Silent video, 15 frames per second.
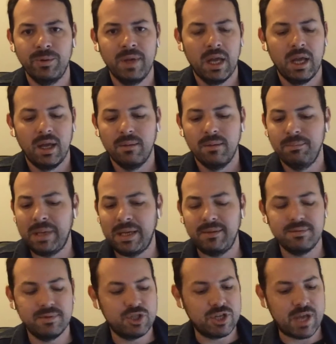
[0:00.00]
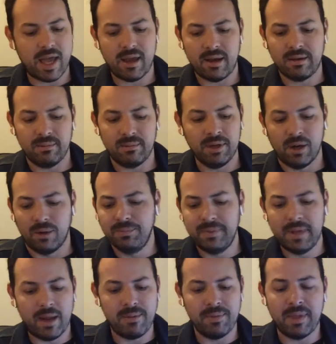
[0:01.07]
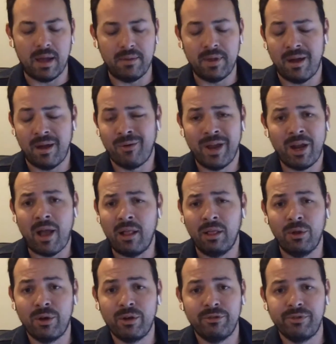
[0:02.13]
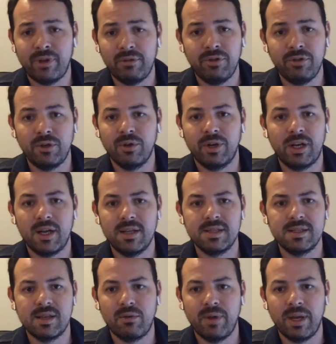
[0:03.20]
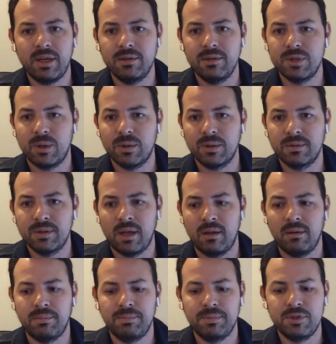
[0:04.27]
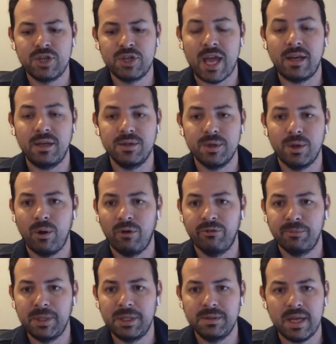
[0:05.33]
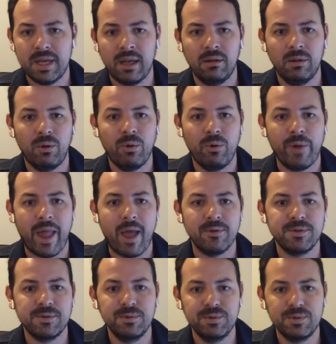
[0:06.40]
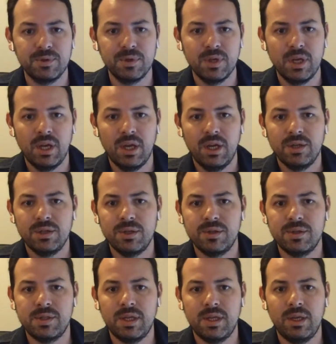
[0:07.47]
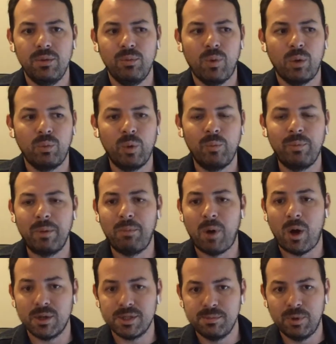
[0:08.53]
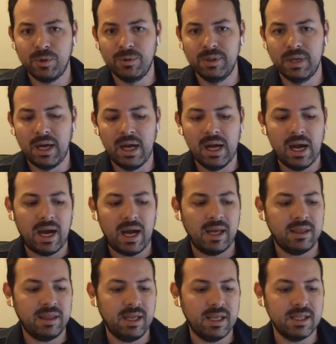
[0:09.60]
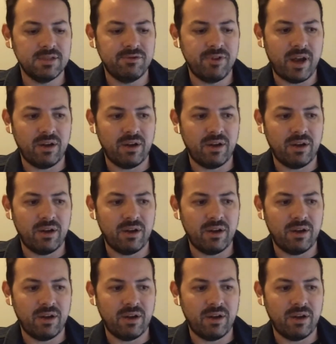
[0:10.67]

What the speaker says: in the world. Being chat, a lot of event organizers already chatting to government and local councils to see what will be possible. I think it's